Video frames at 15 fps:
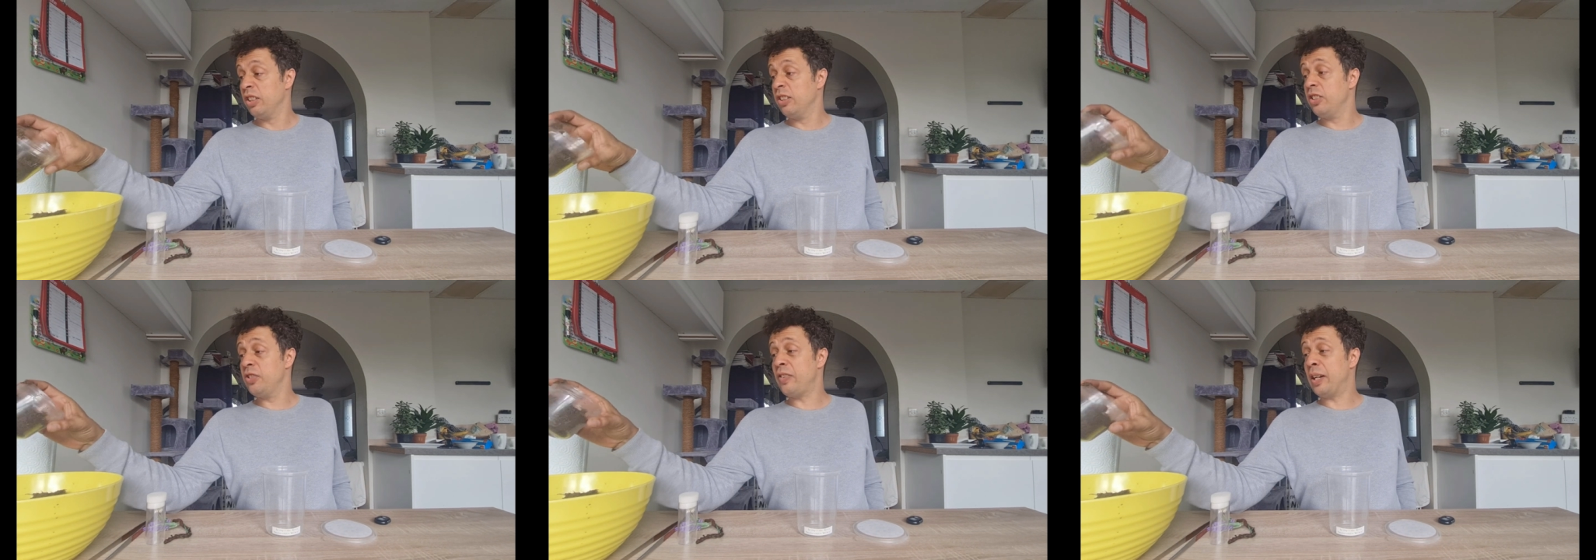
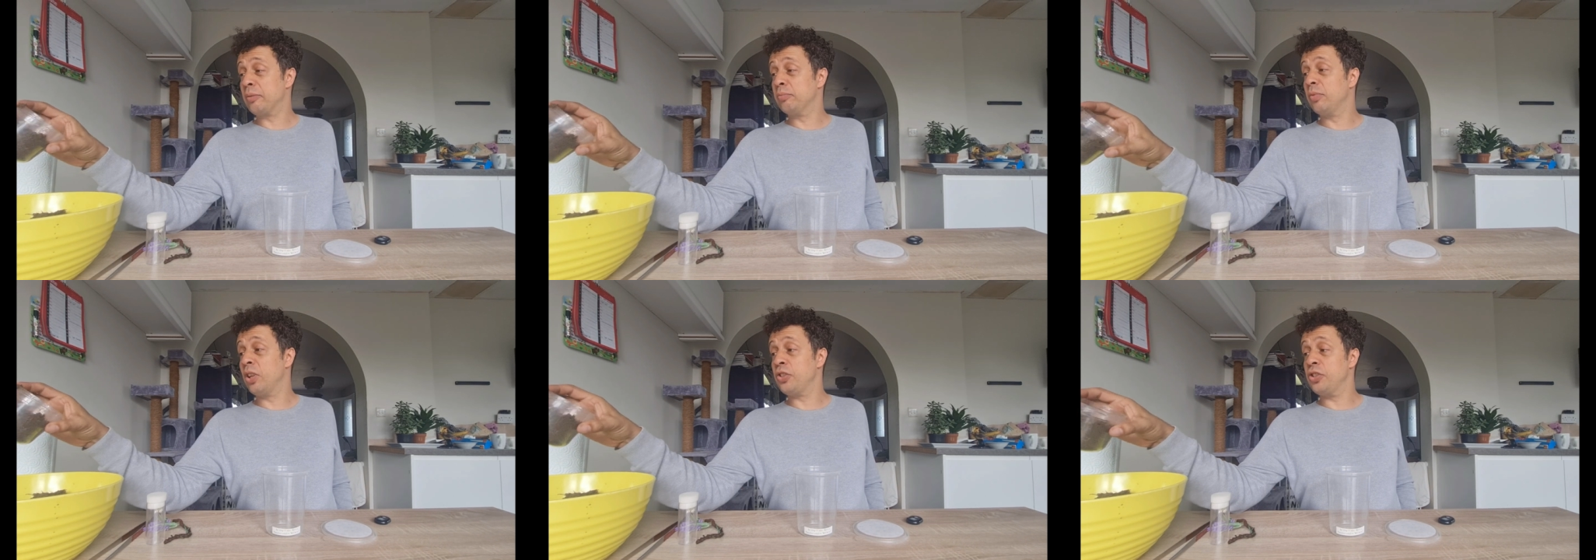The
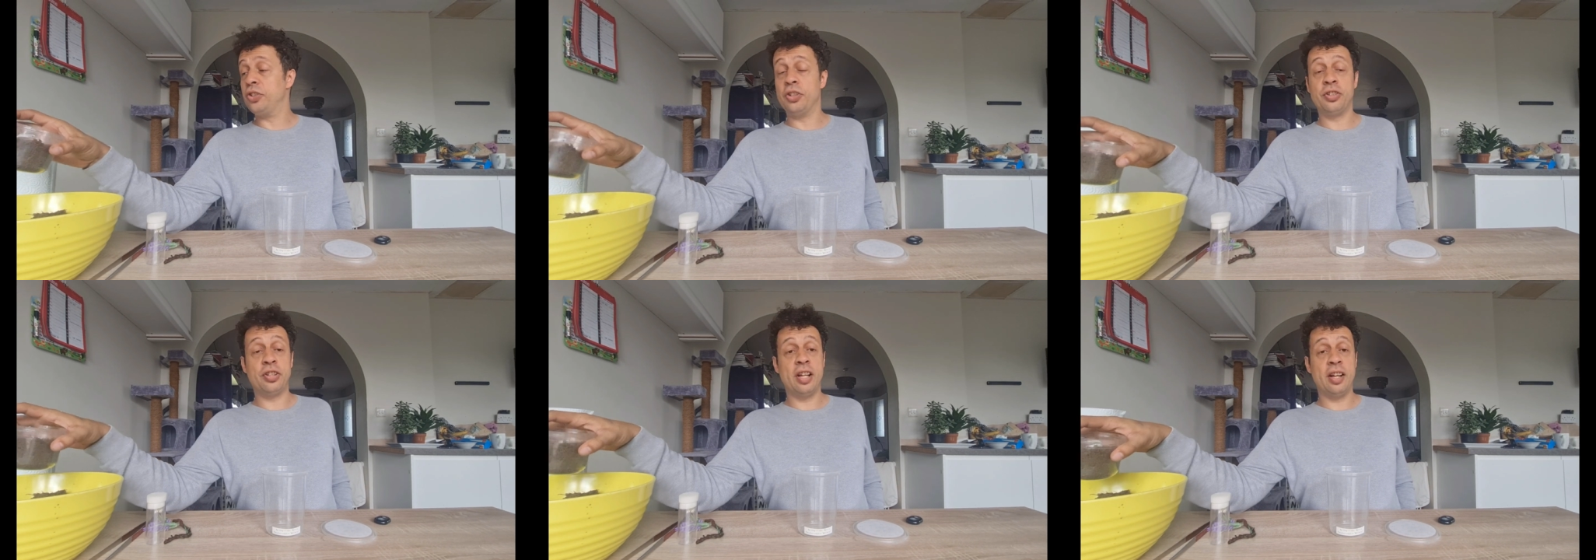sphagnum moss is
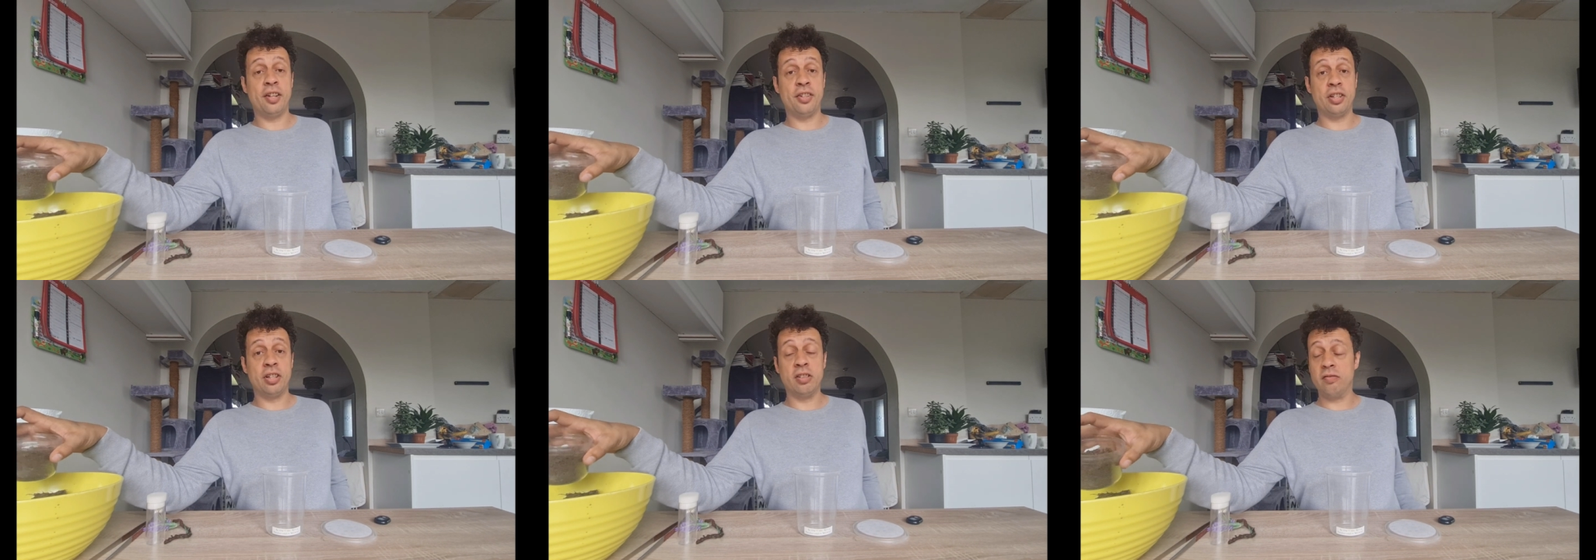just there
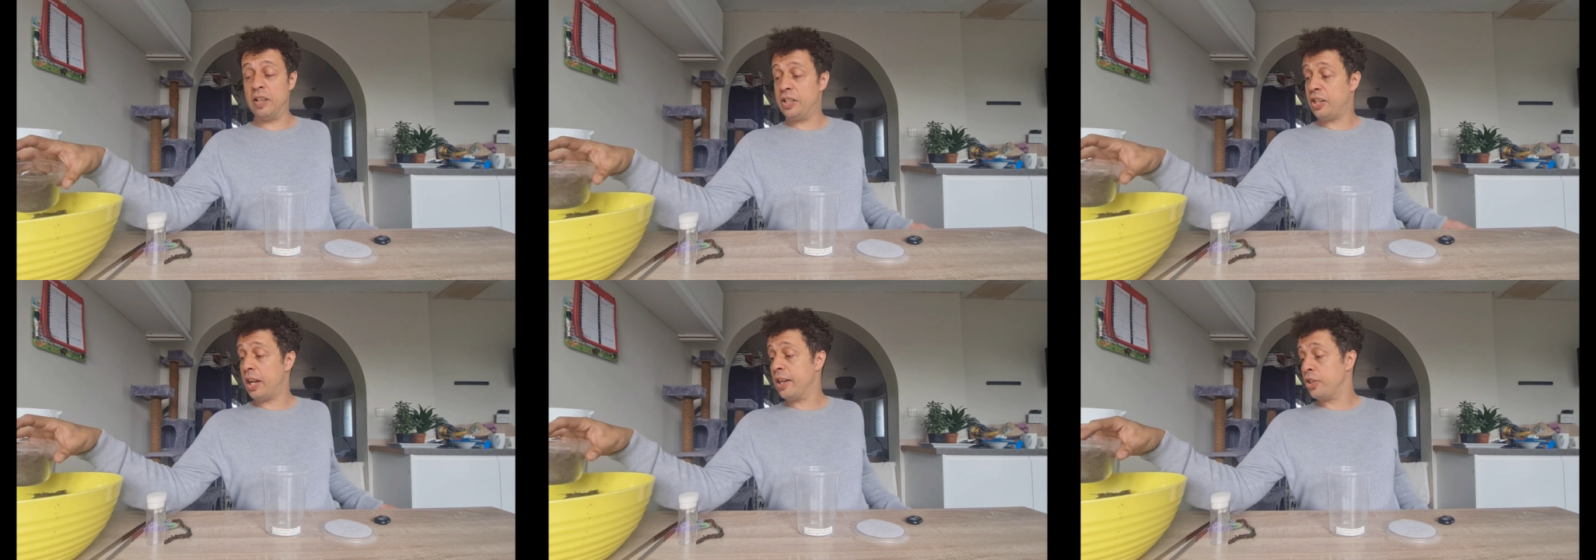to
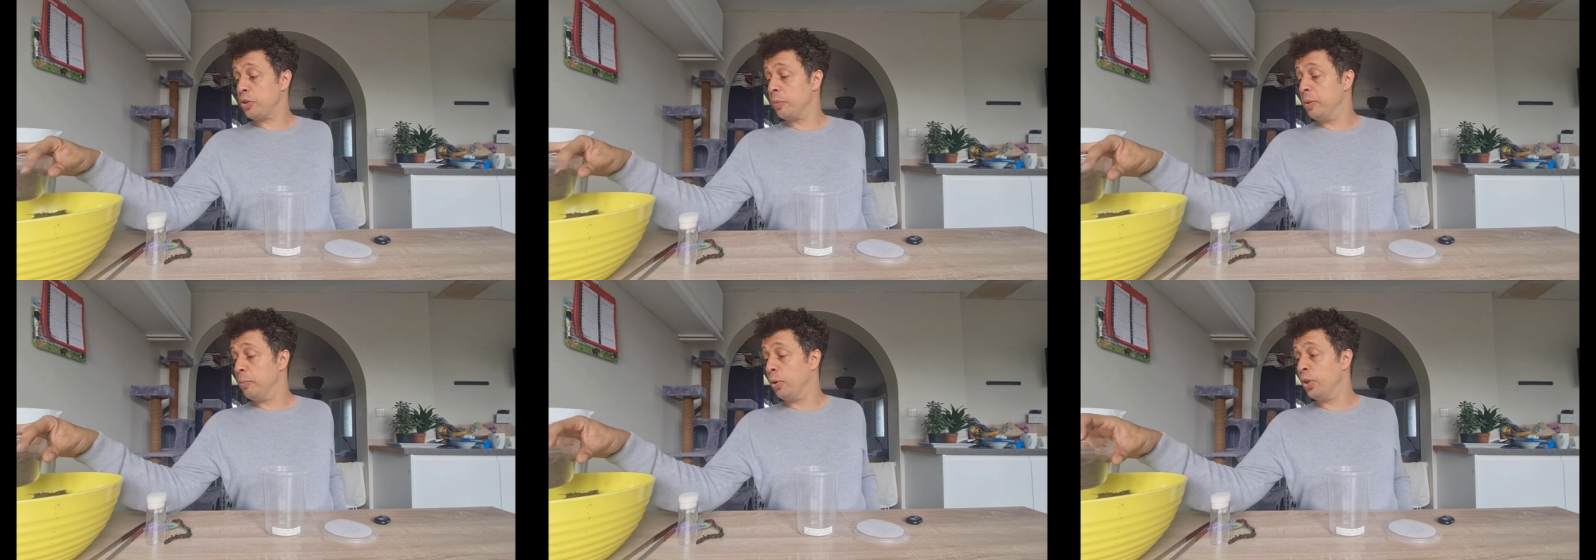retain
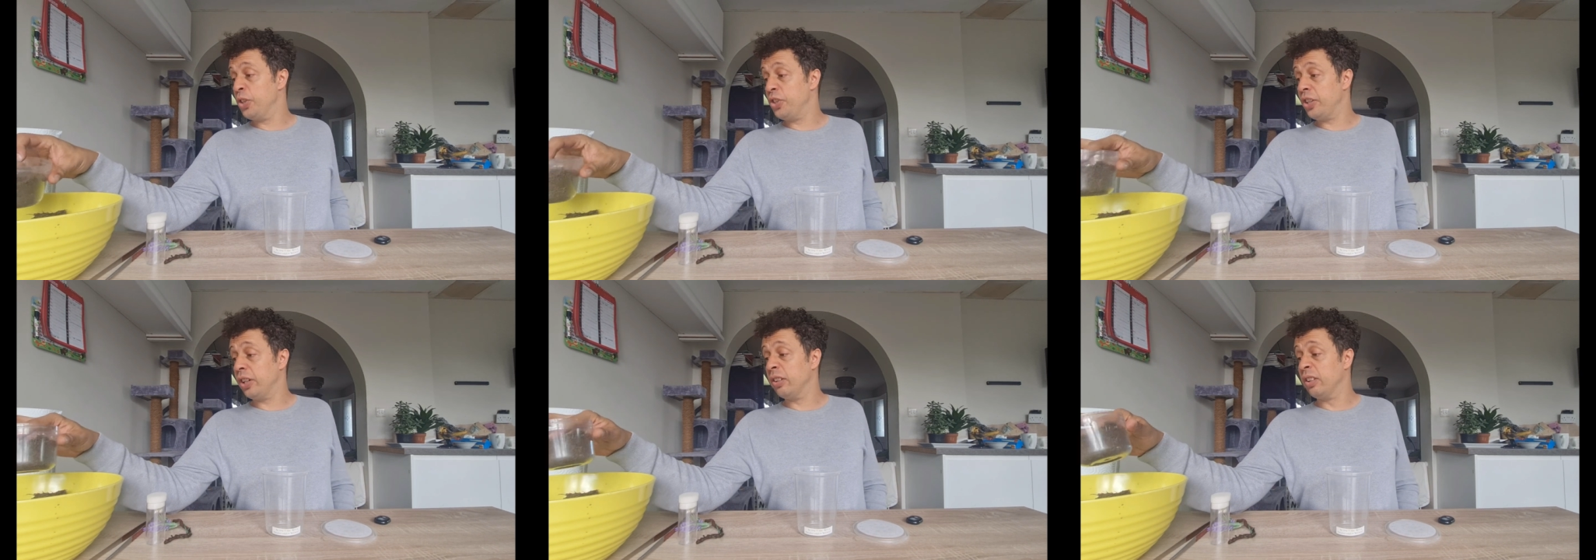some of the
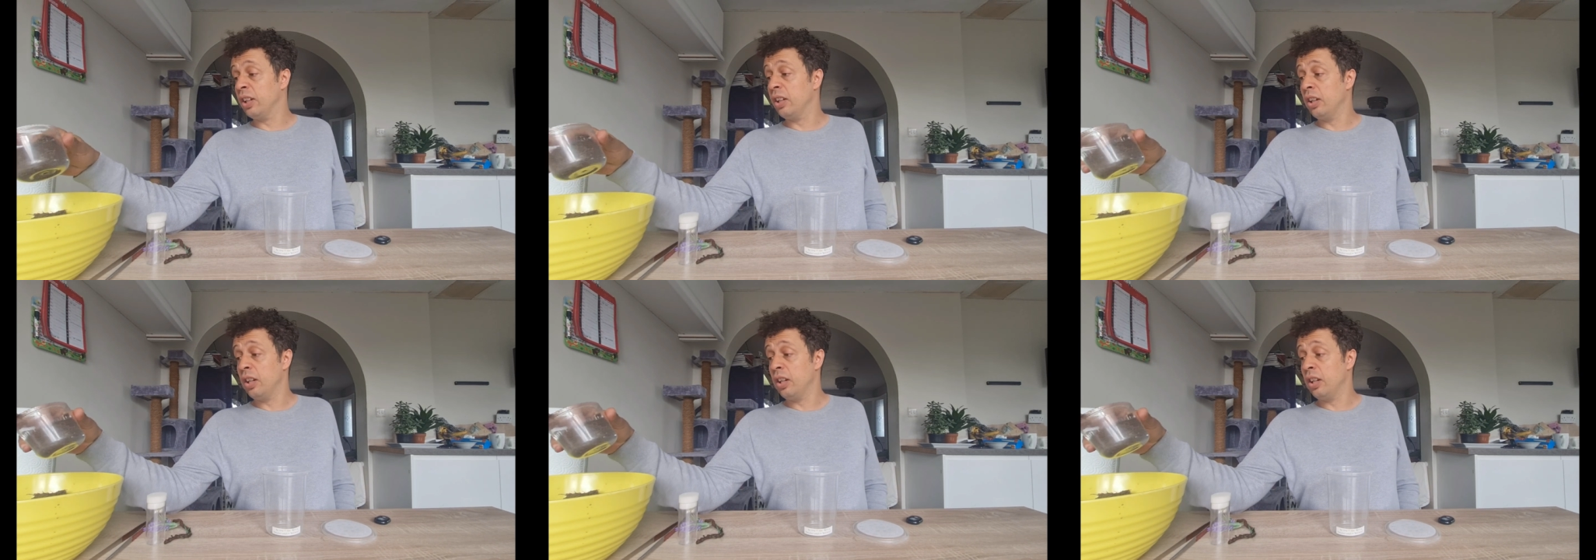moisture.